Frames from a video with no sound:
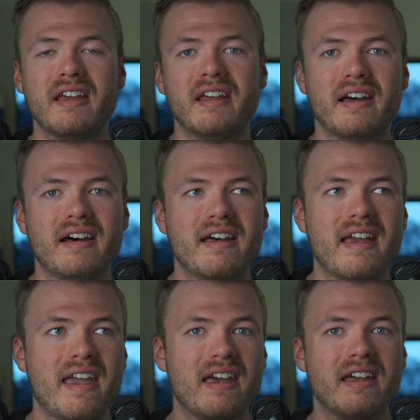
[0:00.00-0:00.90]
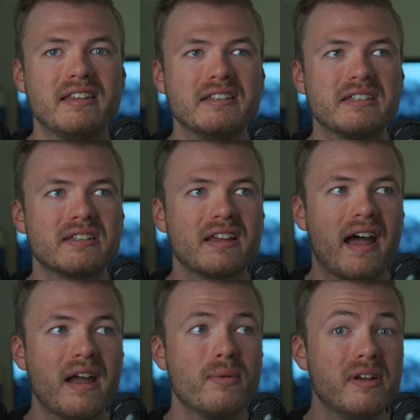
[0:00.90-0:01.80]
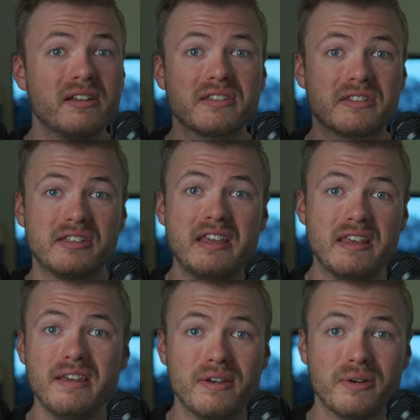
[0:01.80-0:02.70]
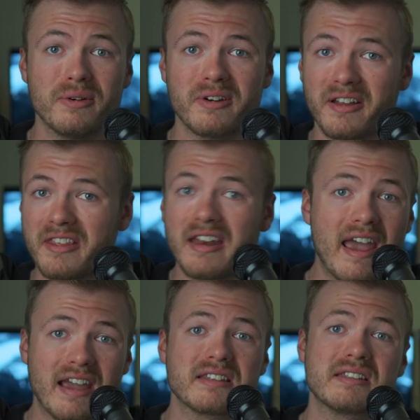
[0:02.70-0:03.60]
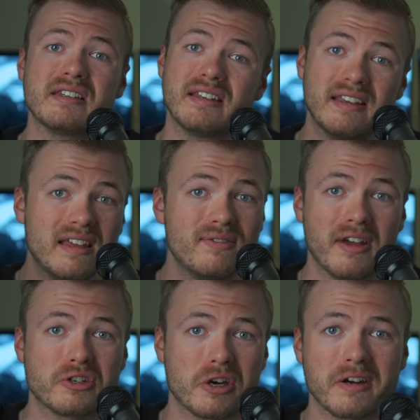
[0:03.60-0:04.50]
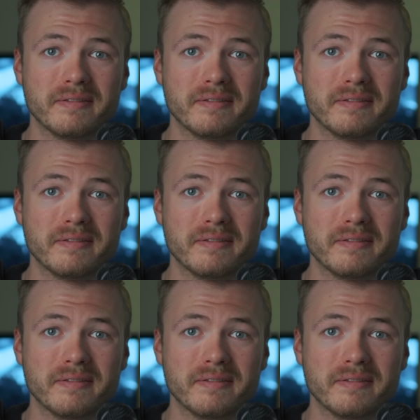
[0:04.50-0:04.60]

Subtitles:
And I will see you on the next adventure.